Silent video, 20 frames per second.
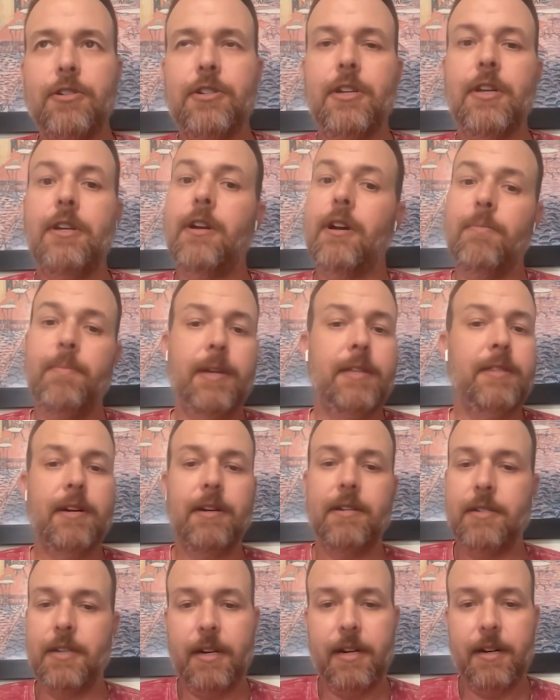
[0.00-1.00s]
it or been
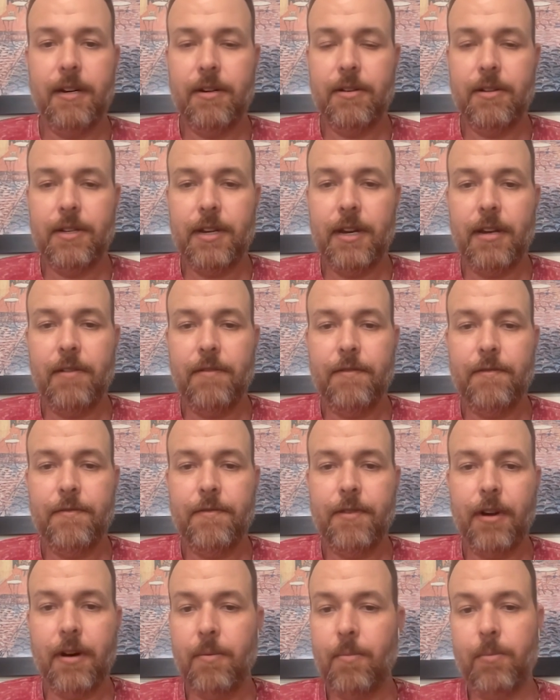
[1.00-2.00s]
there and done it herself,
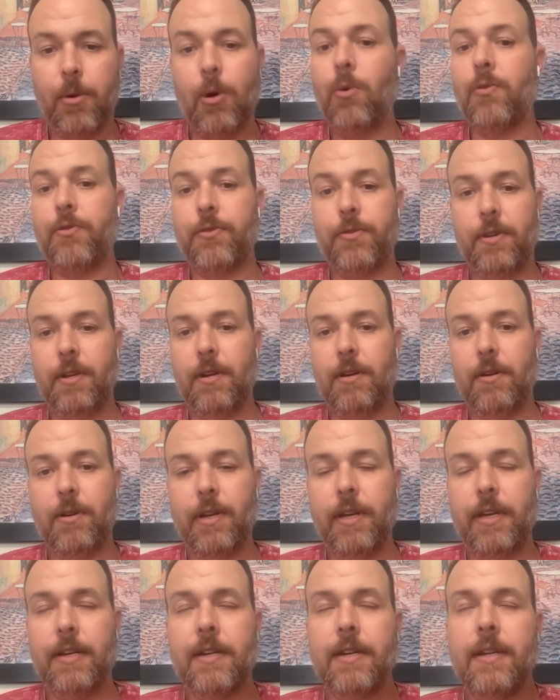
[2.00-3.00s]
or both. You know,
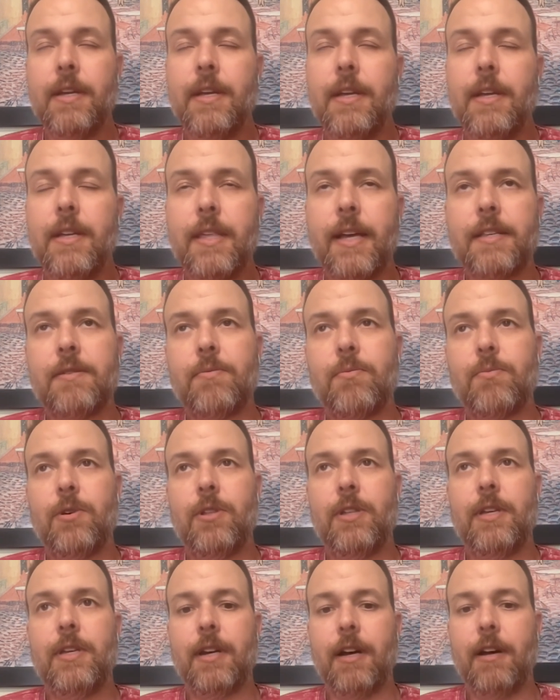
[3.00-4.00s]
and that's
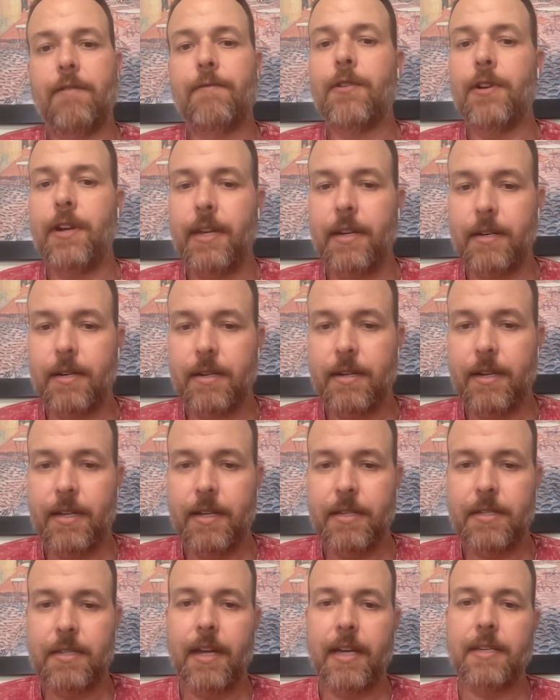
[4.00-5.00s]
really comforting, and
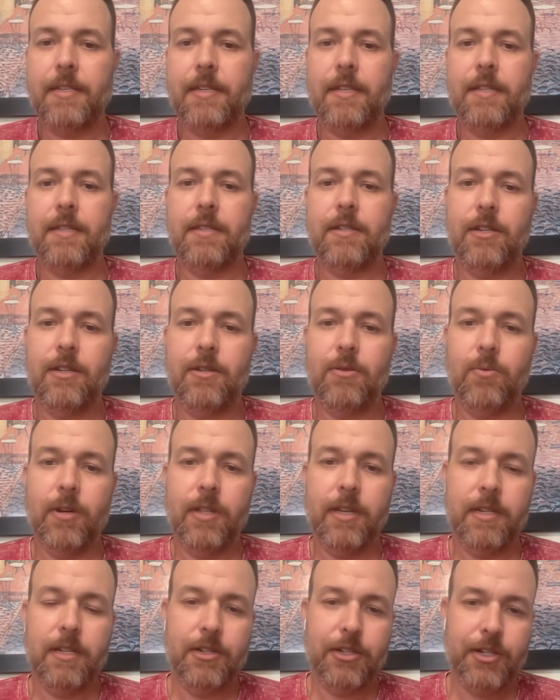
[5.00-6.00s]
it's nice that she's
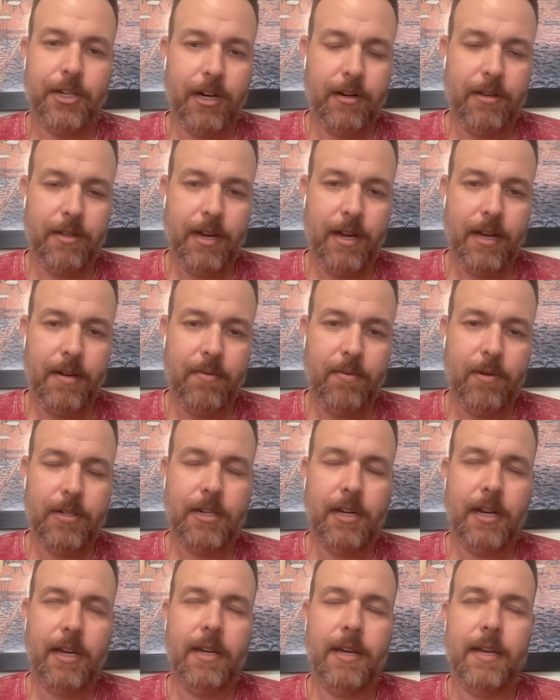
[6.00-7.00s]
willing to share that.
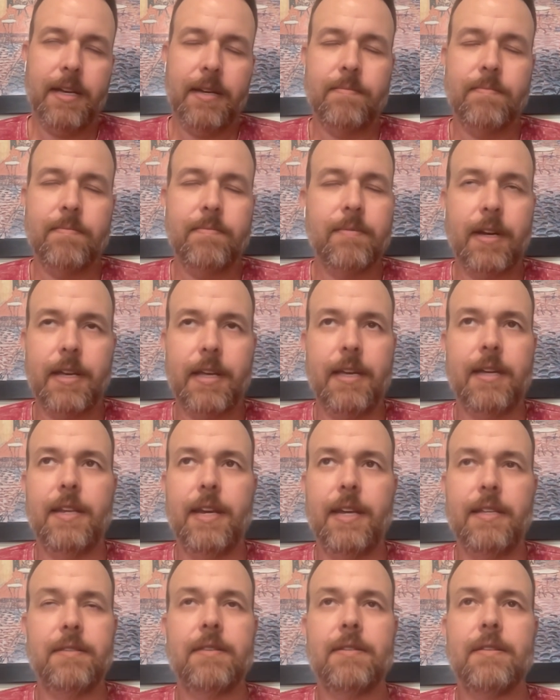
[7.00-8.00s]
Which I, I again,
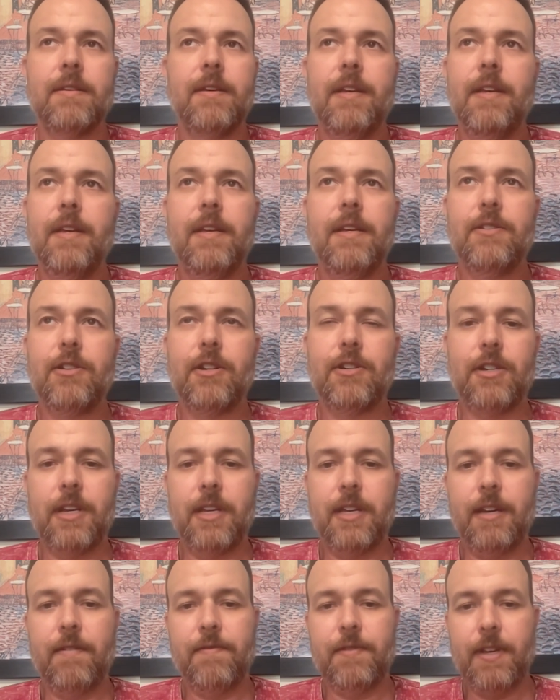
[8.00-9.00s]
that's such a
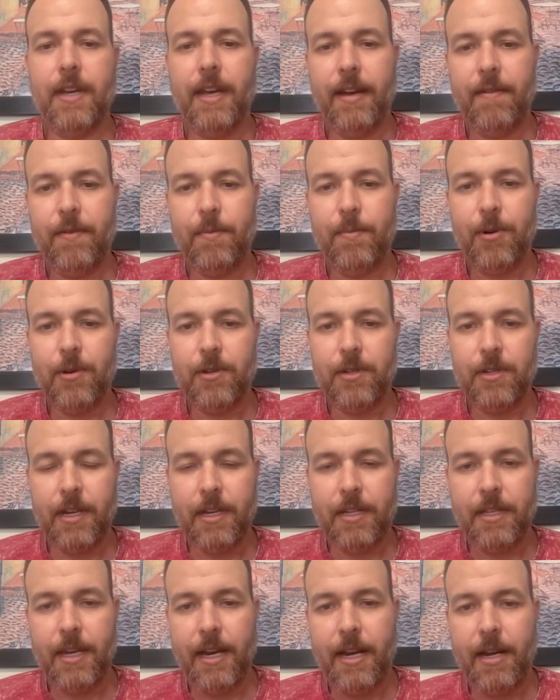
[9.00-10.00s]
gift to have a person
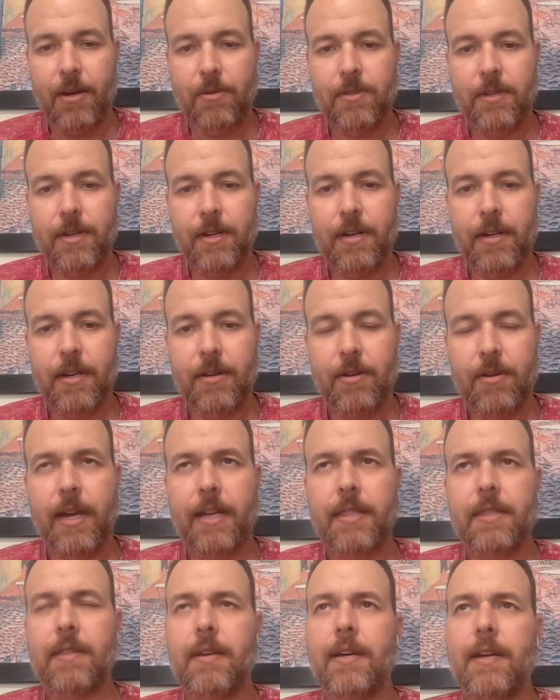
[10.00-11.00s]
like that out there, you know. And
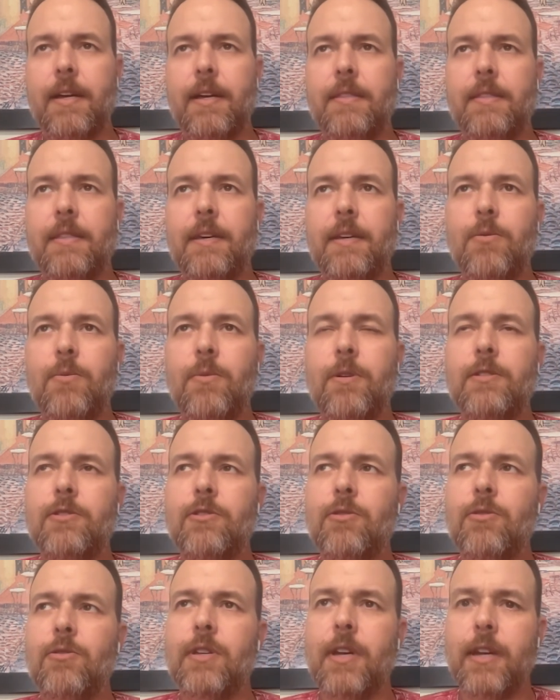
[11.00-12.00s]
I, uh, the other one
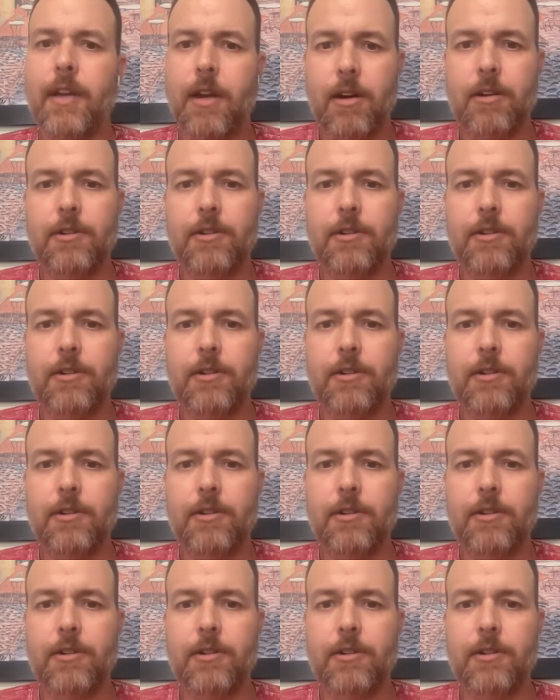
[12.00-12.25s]
too is a car